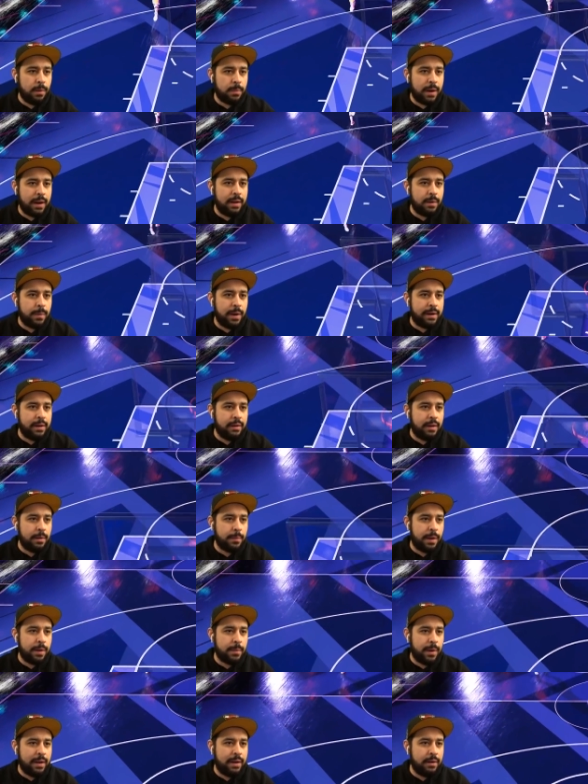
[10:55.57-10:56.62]
Right here, right here,
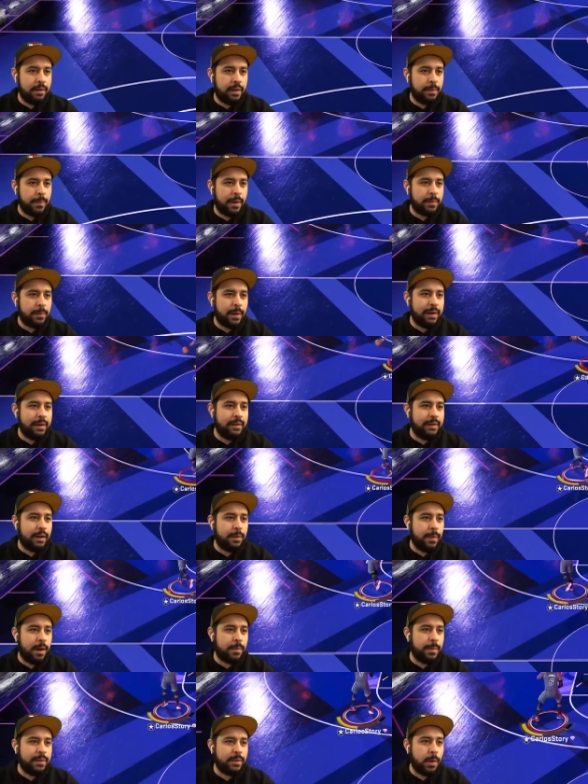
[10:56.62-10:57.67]
D-Wade. Right here, D-Wade. Right here,
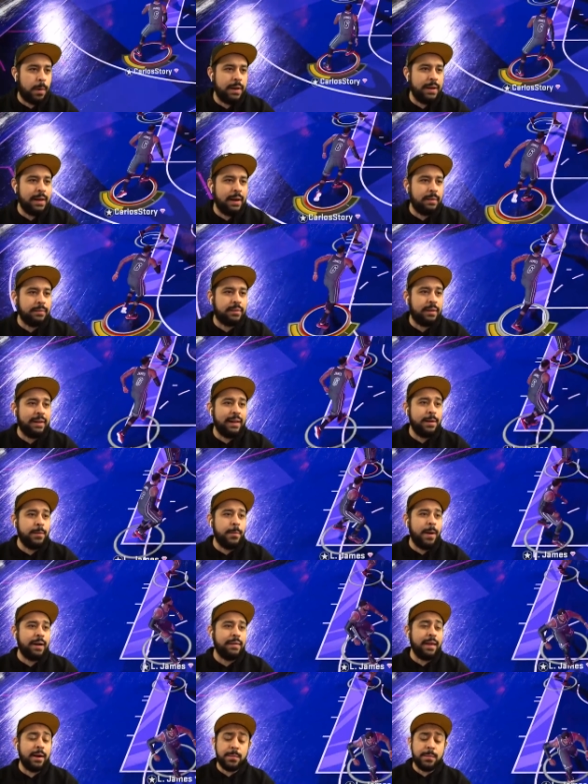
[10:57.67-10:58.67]
D-Wade. We throwing it out to D-Wade.